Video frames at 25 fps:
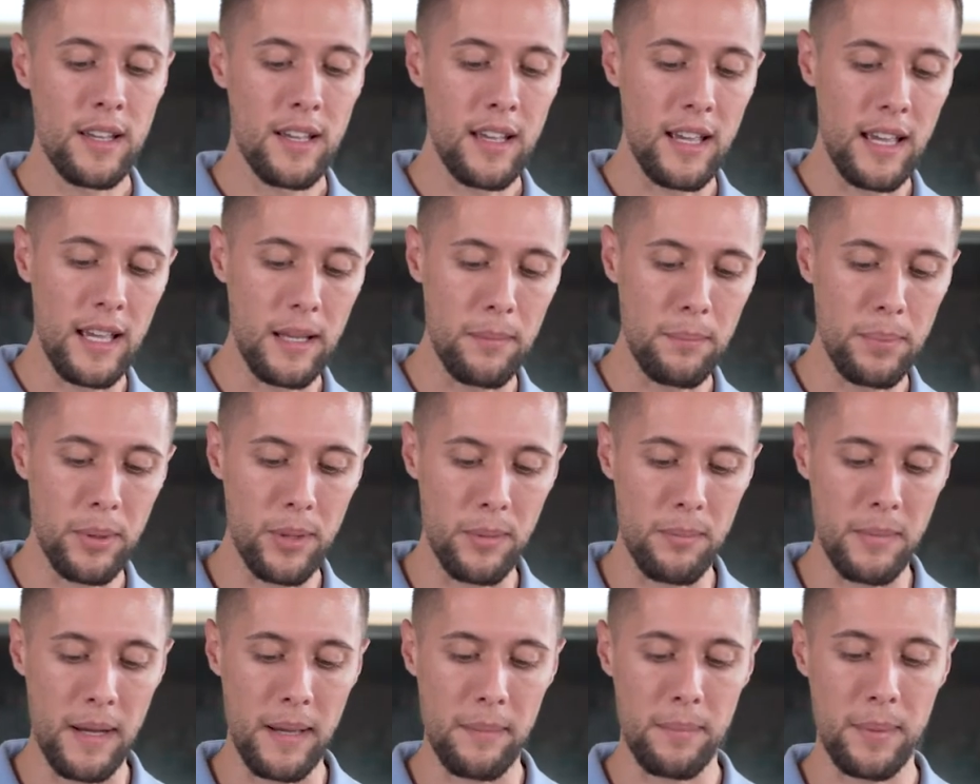
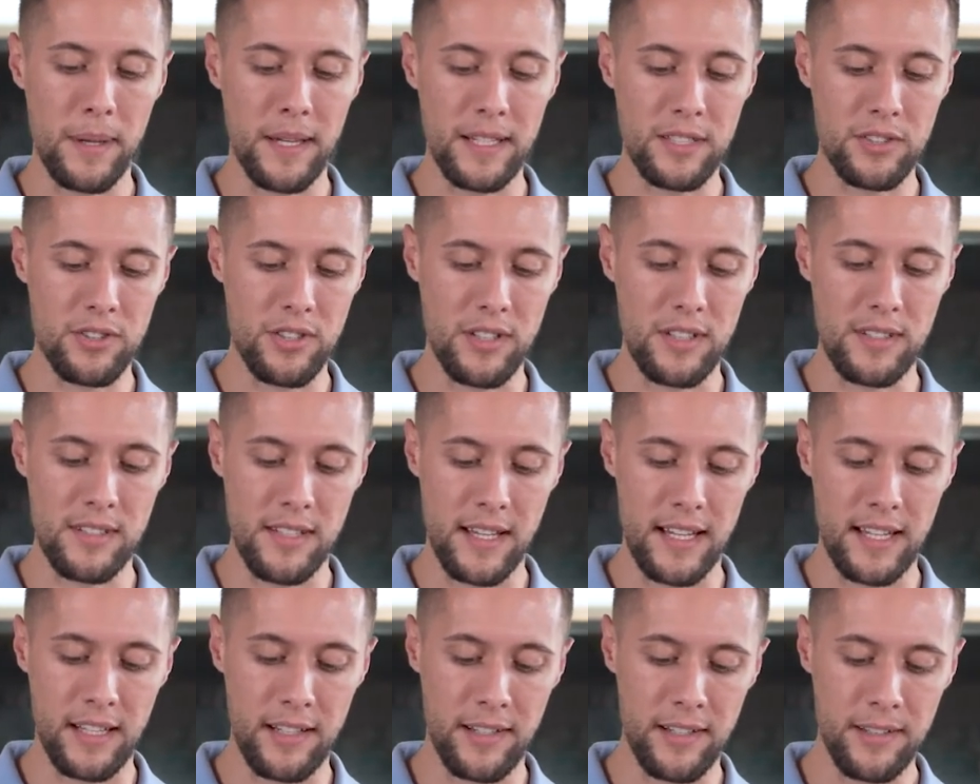input my patient
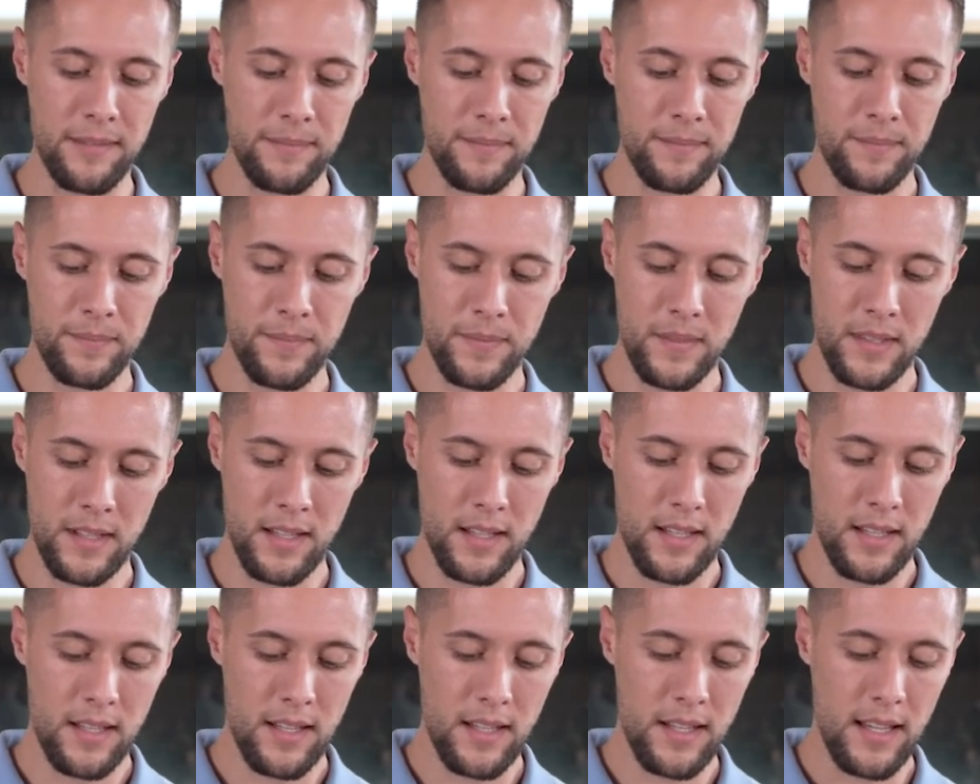data,
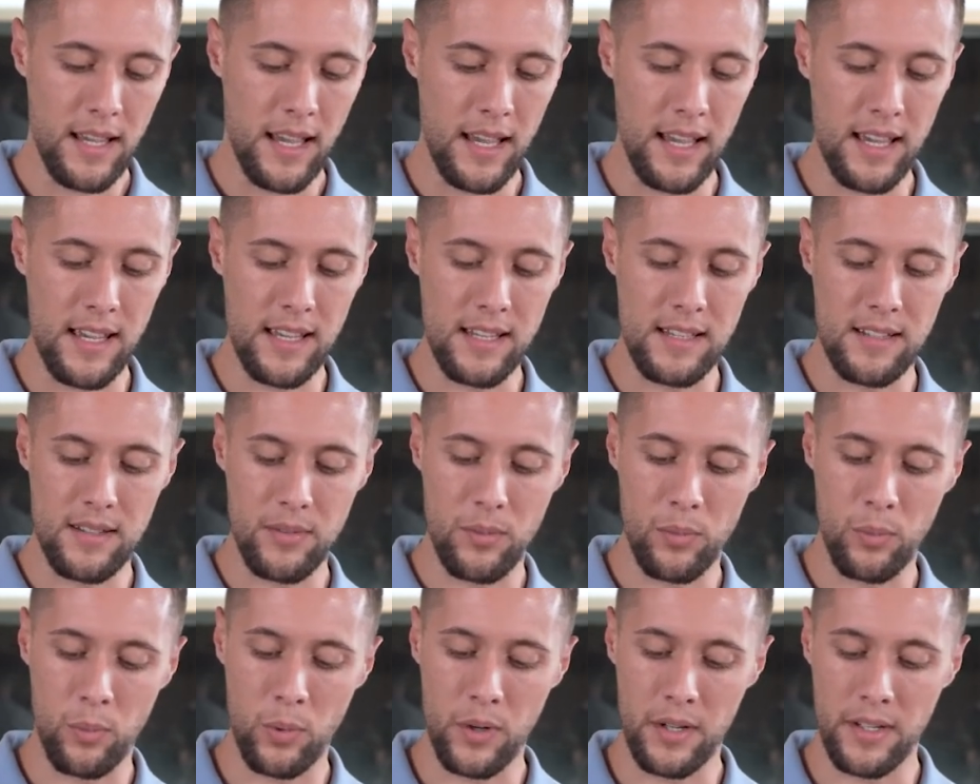And
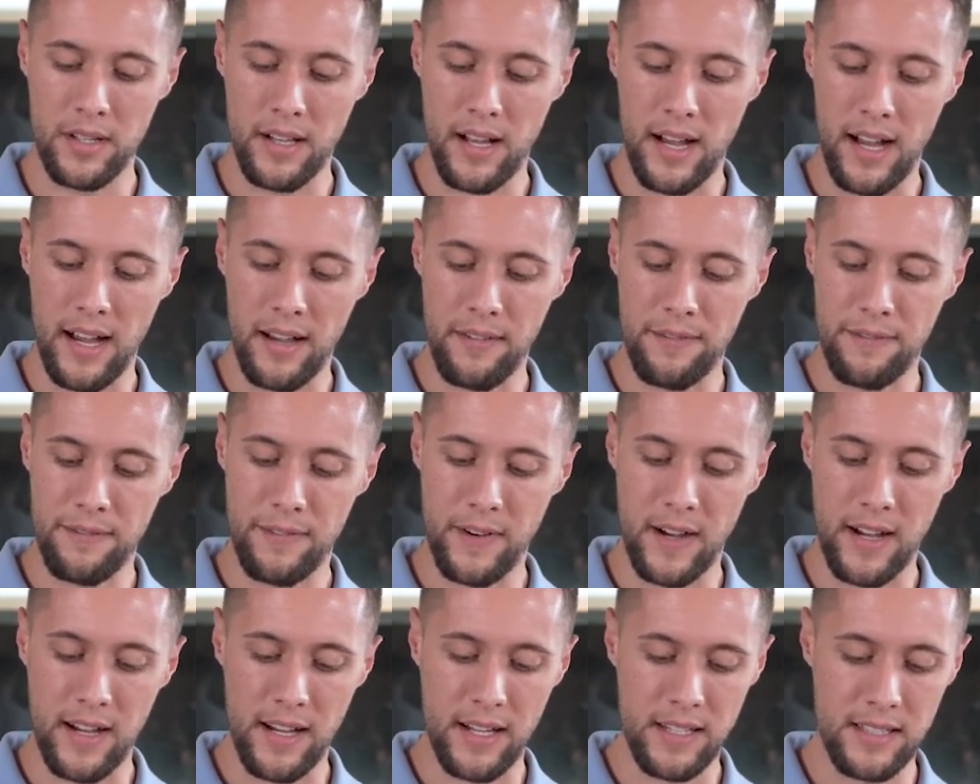what I
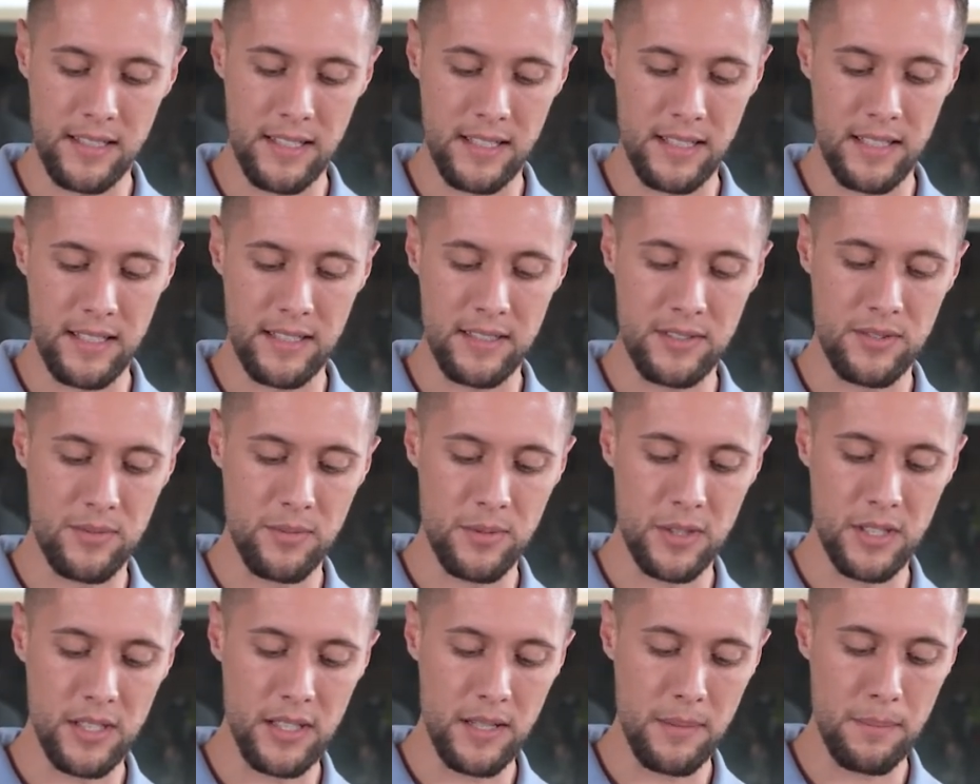find is
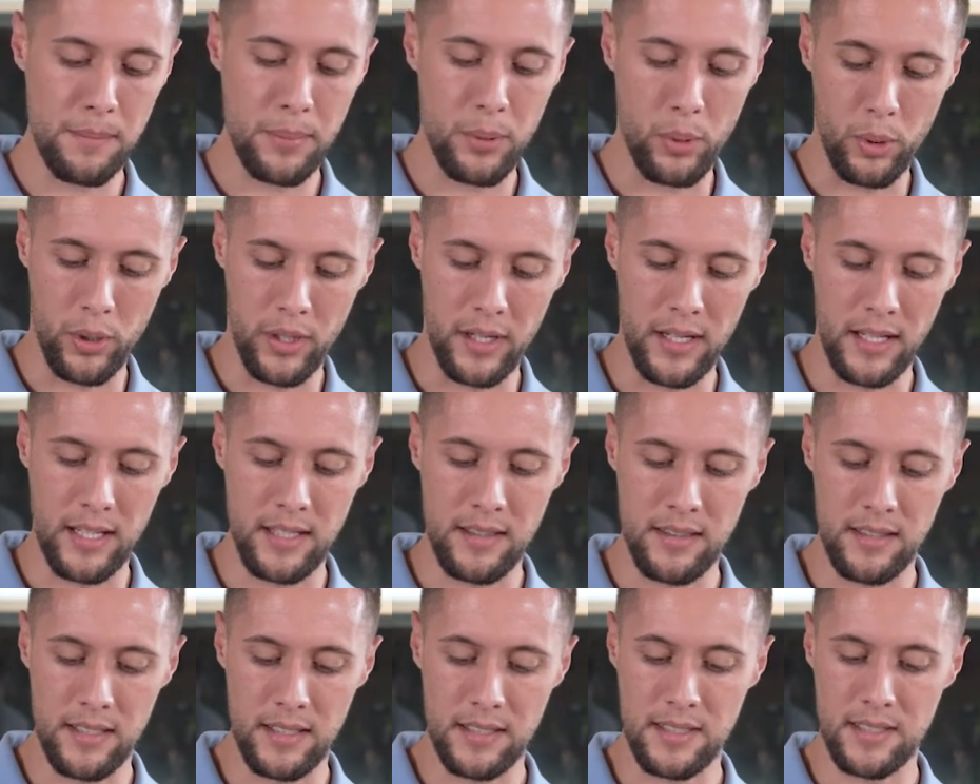really important
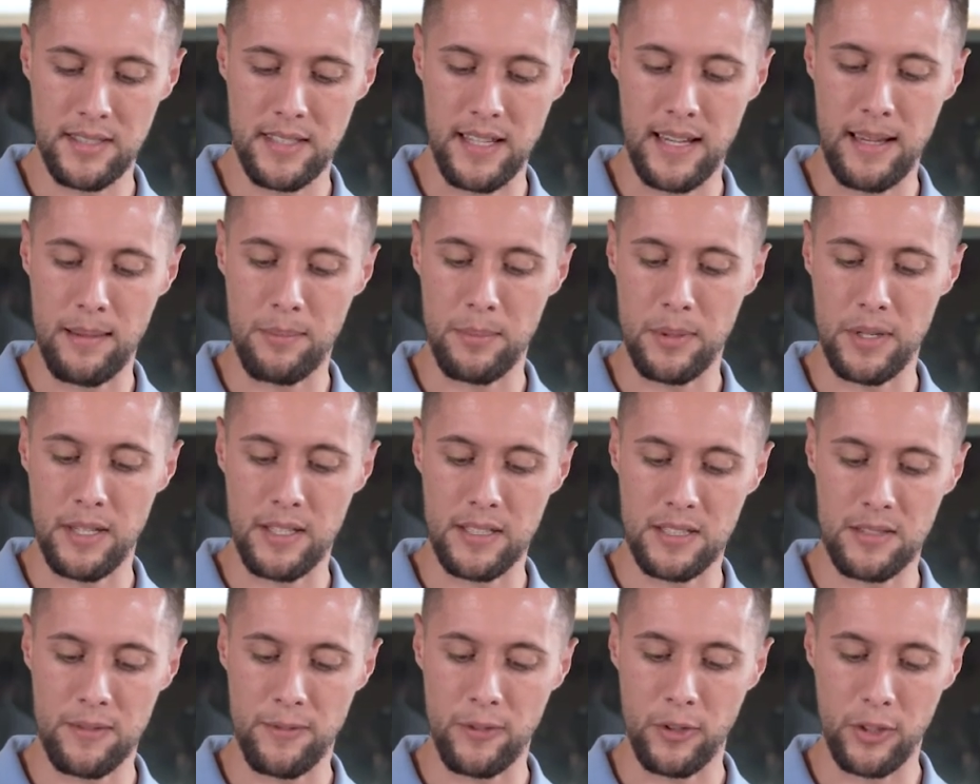in this step
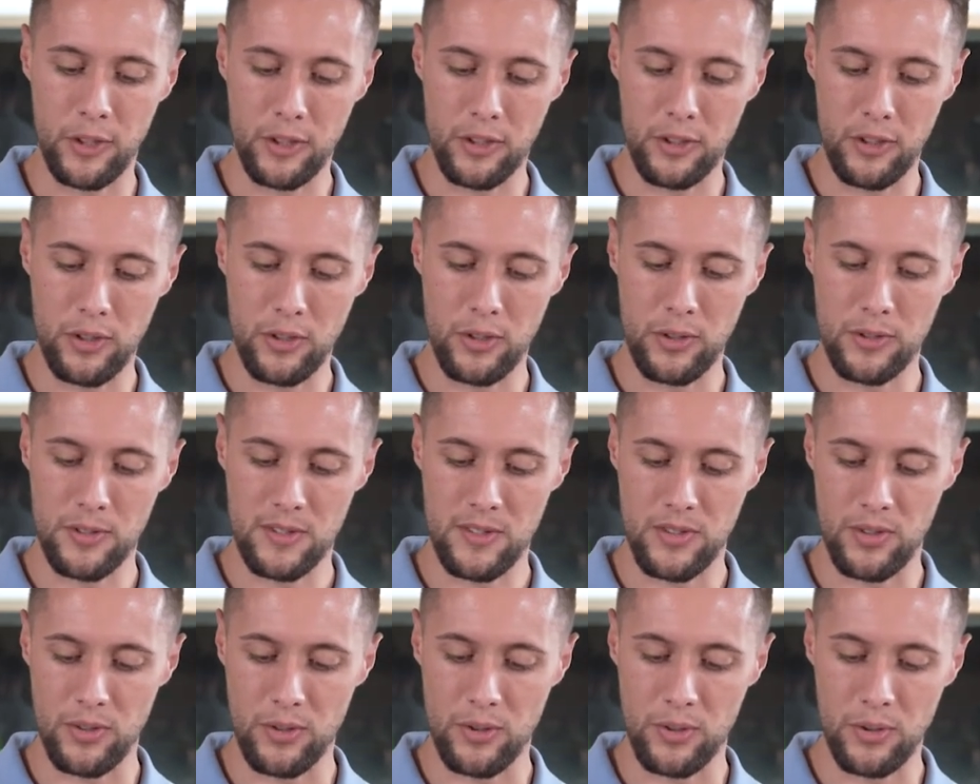is for you
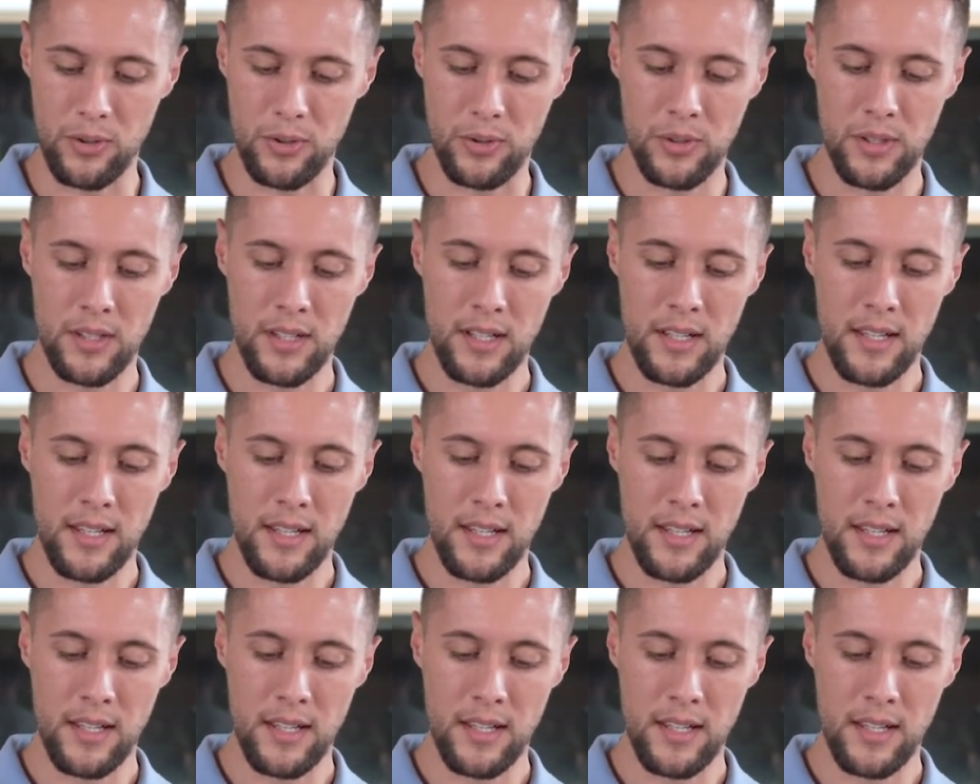to